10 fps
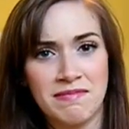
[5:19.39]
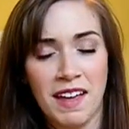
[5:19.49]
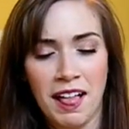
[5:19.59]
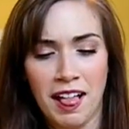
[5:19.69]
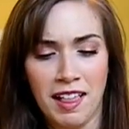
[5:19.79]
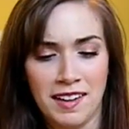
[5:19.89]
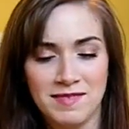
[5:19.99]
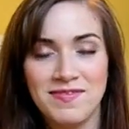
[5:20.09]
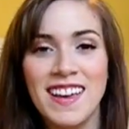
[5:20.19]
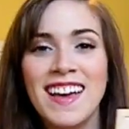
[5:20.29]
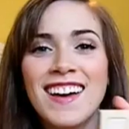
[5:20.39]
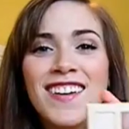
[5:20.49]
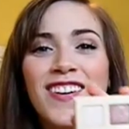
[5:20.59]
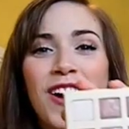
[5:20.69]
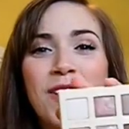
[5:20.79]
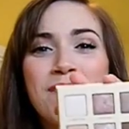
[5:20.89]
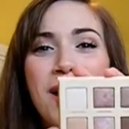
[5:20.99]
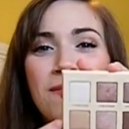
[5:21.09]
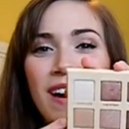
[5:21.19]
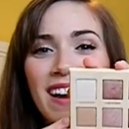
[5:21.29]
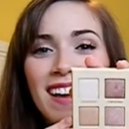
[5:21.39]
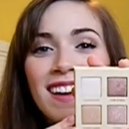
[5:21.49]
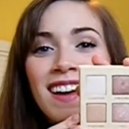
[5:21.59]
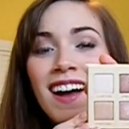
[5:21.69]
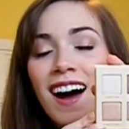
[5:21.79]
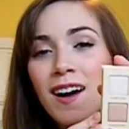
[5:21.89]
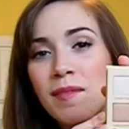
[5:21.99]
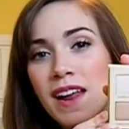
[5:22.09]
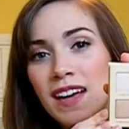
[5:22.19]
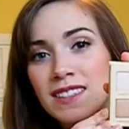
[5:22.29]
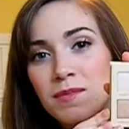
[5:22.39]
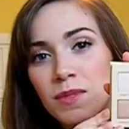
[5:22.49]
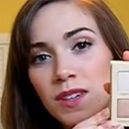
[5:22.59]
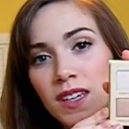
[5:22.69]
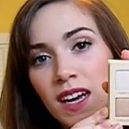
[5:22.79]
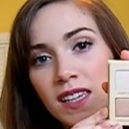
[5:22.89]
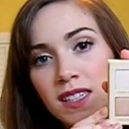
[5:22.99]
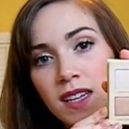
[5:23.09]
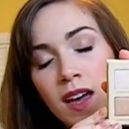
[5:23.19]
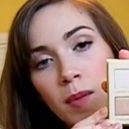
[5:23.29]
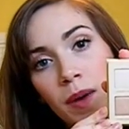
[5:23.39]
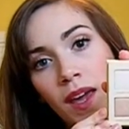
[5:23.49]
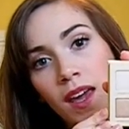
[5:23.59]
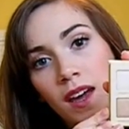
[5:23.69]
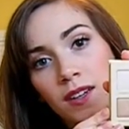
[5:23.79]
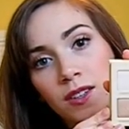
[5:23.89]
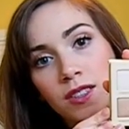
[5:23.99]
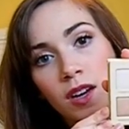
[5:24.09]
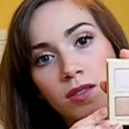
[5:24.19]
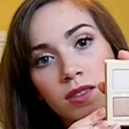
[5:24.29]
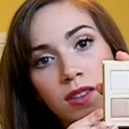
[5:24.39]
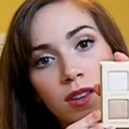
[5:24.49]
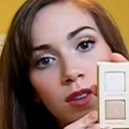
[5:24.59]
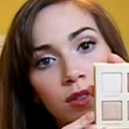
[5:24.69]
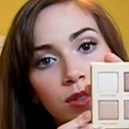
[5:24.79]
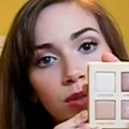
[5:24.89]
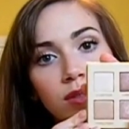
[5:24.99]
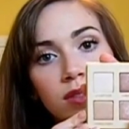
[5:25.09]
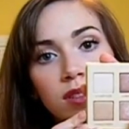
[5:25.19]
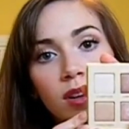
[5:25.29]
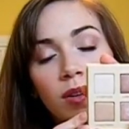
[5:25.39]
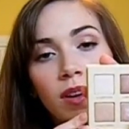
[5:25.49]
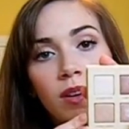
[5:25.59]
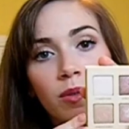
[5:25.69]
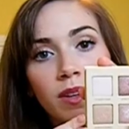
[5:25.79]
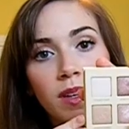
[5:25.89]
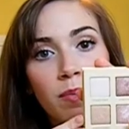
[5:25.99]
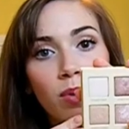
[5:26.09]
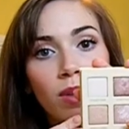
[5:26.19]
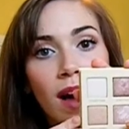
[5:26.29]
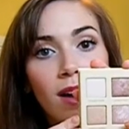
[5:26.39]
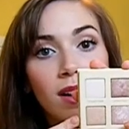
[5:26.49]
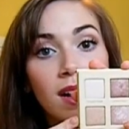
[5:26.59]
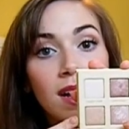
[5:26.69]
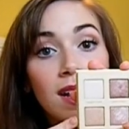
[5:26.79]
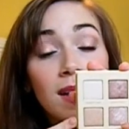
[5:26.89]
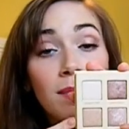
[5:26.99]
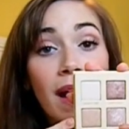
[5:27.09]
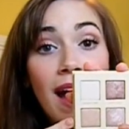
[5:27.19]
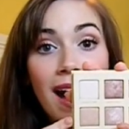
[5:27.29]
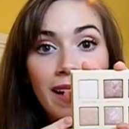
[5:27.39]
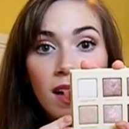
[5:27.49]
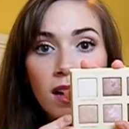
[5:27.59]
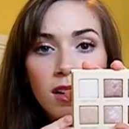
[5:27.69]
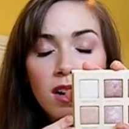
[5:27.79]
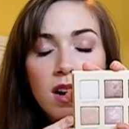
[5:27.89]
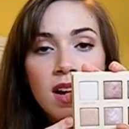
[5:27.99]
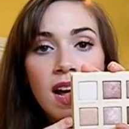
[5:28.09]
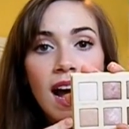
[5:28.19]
for my wedding. It has some really nice pinky undertones to the neutrals, so it'll really pull out my eye color.